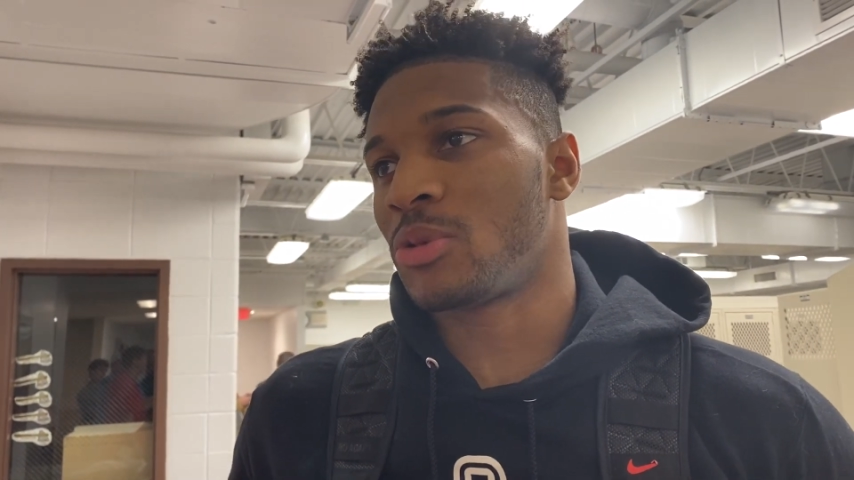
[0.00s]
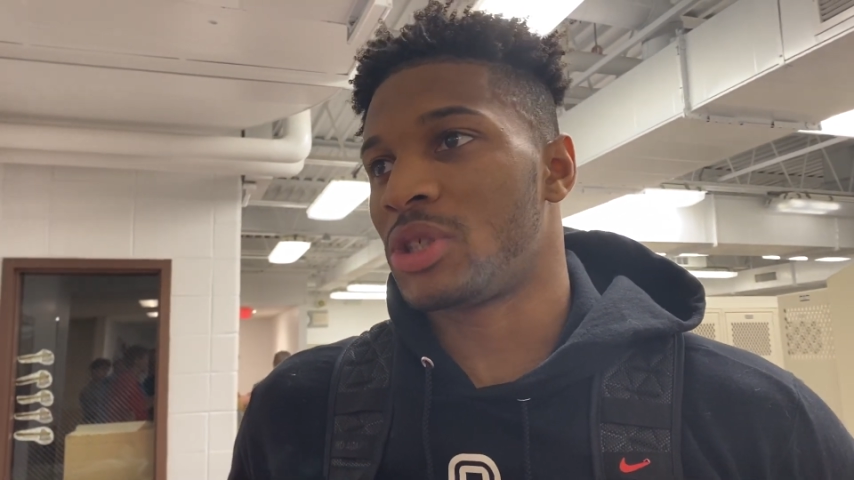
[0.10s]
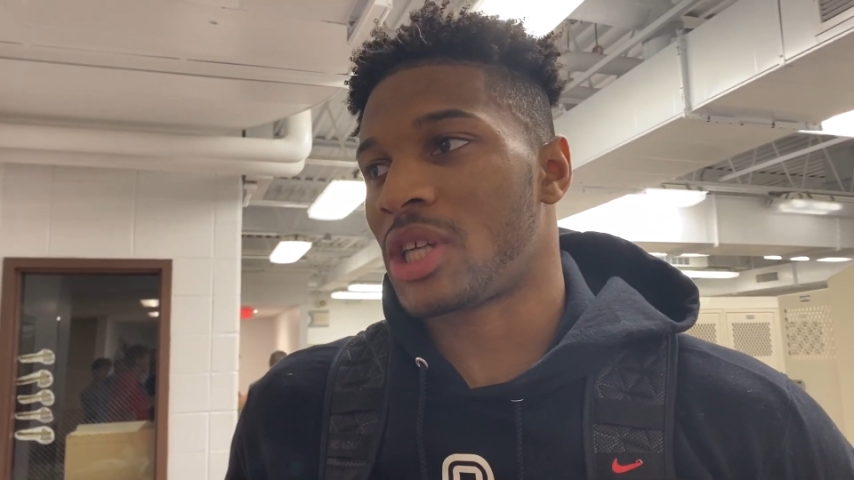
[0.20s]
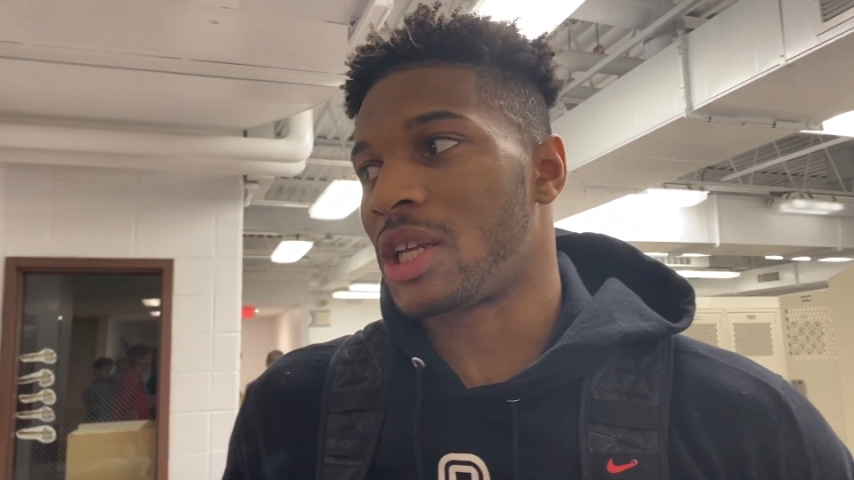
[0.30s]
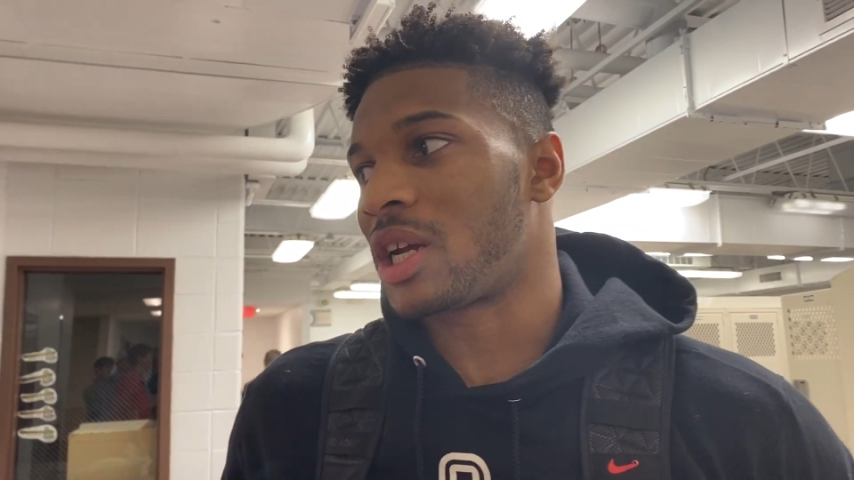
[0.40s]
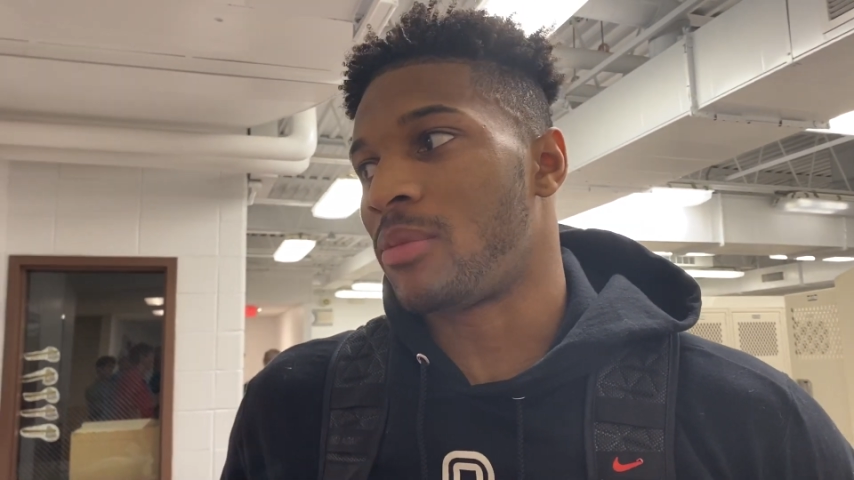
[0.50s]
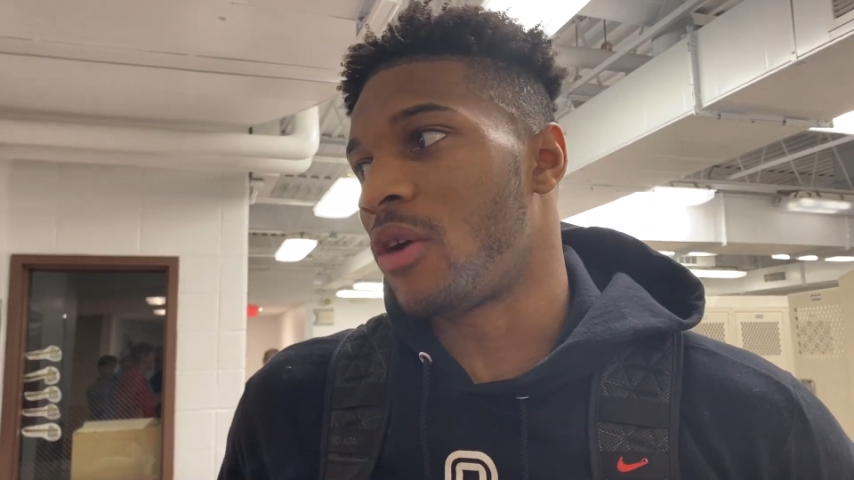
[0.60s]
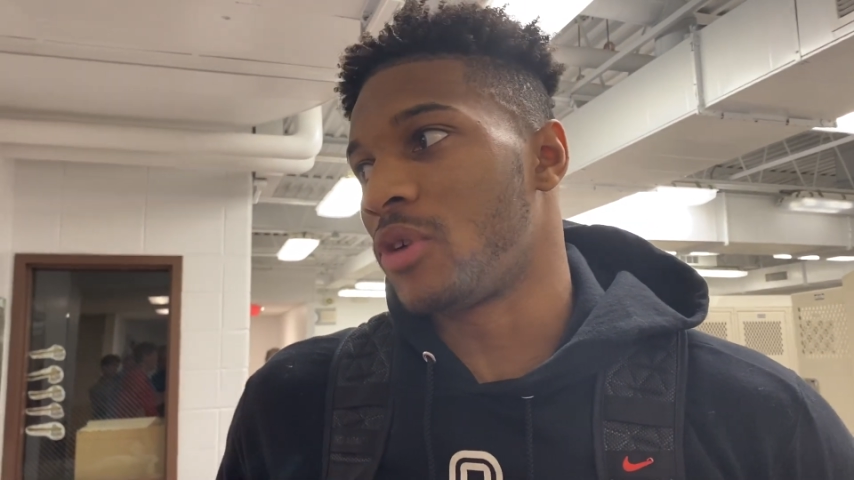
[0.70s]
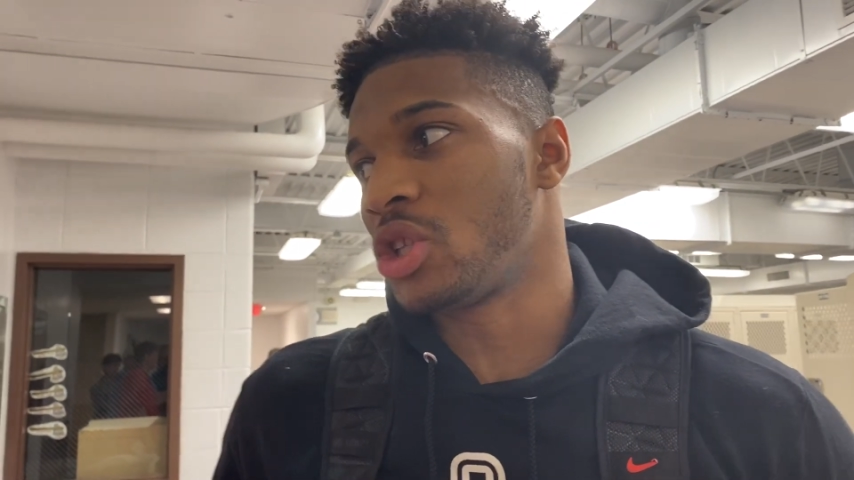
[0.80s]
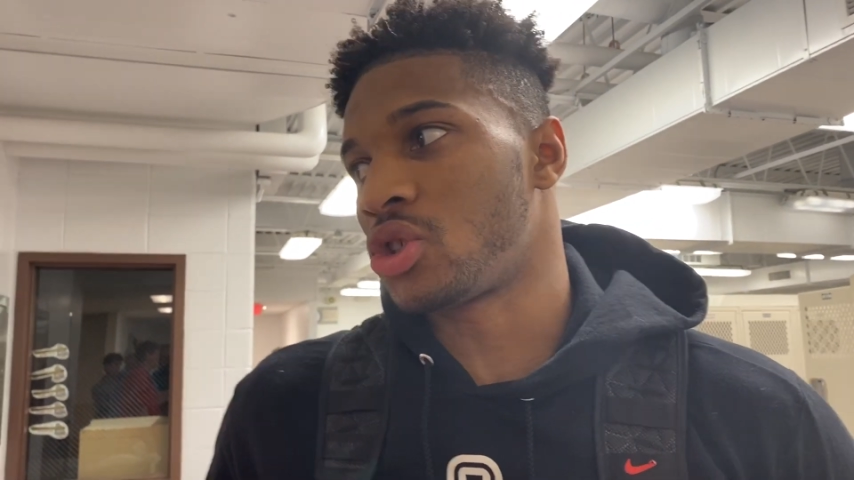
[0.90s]
so we just had to come
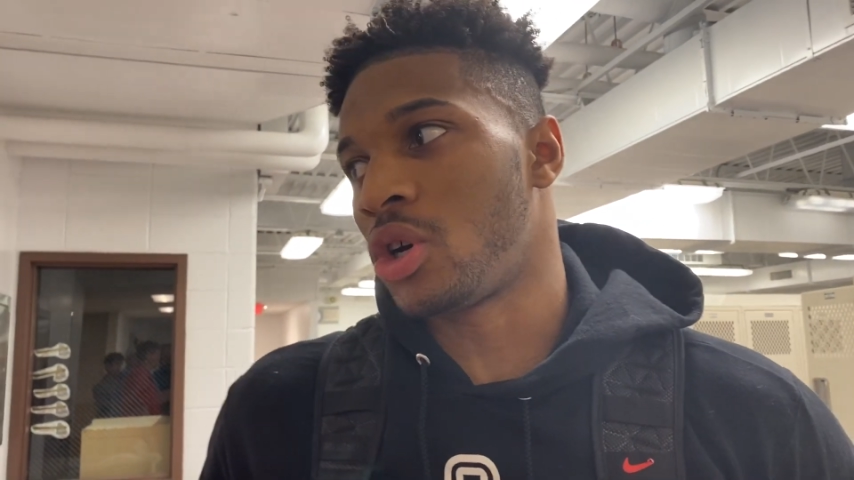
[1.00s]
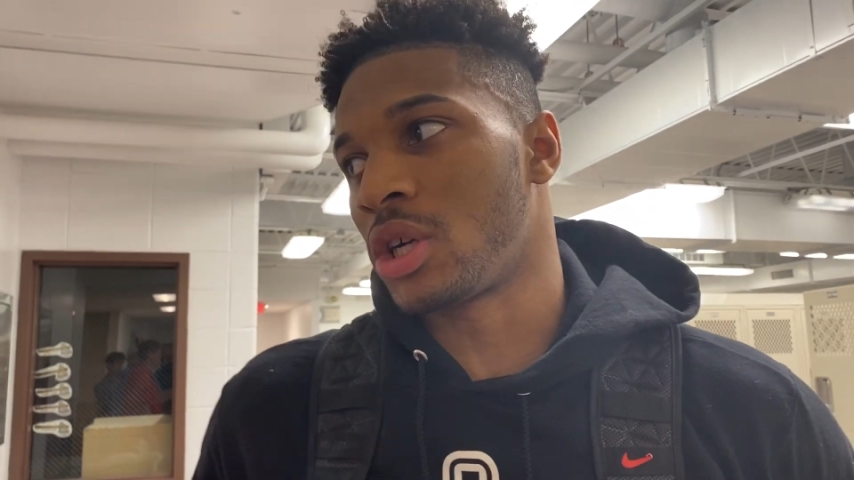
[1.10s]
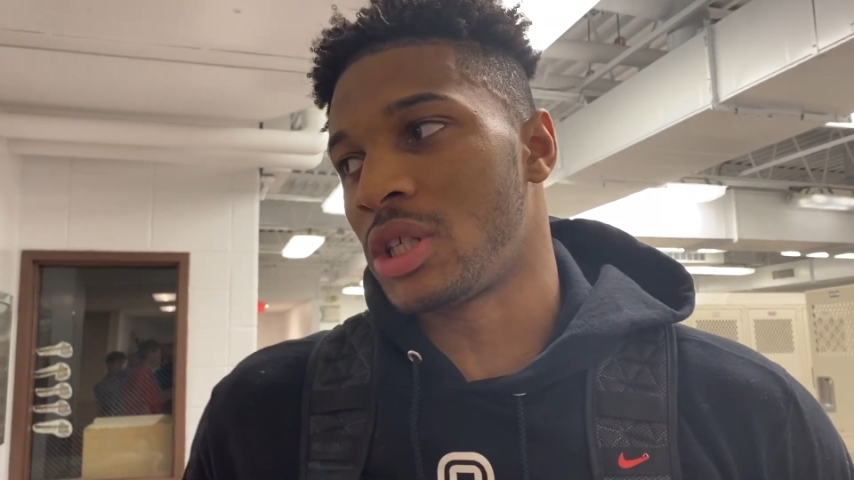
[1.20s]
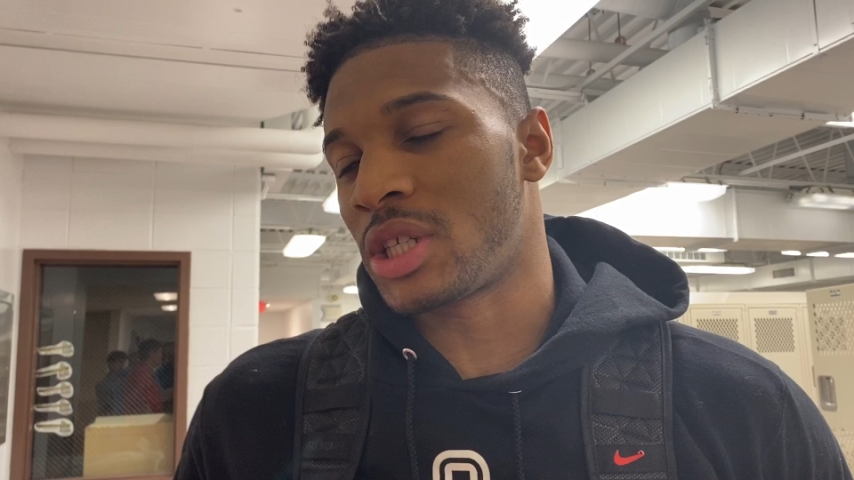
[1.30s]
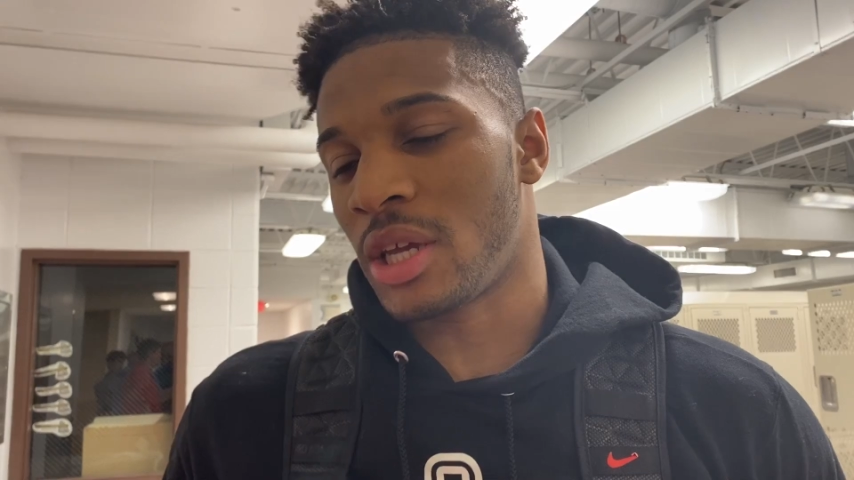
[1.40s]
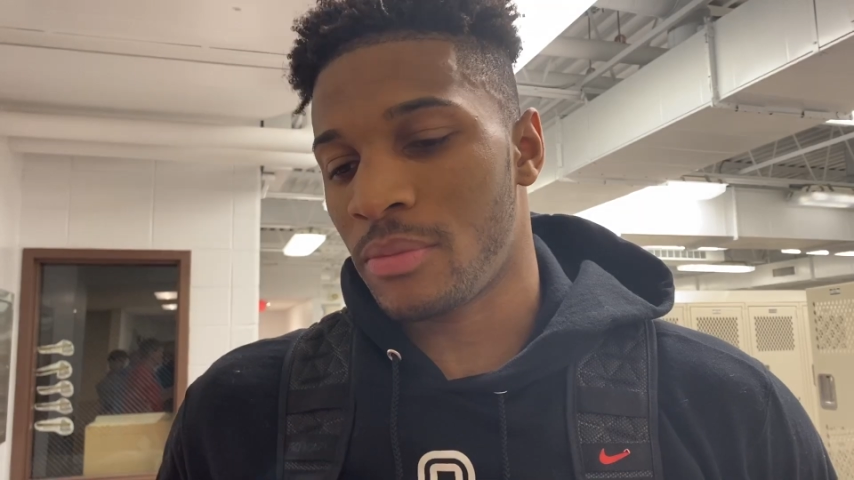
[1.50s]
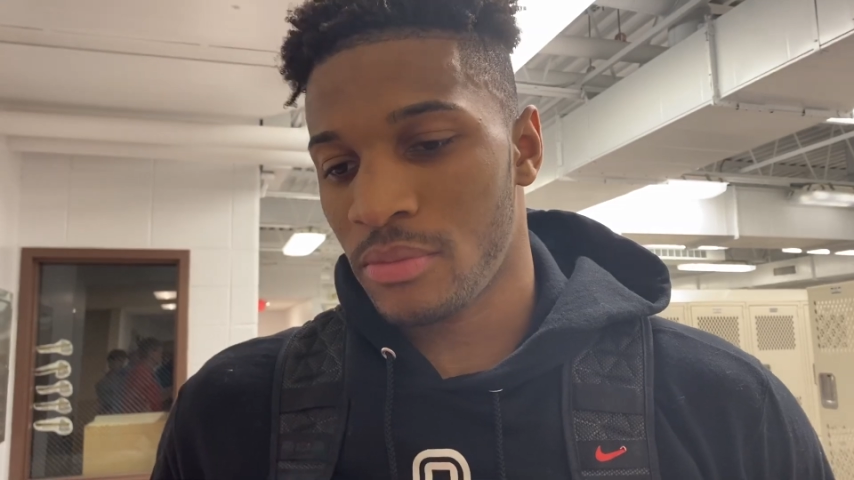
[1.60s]
out really strong in this game.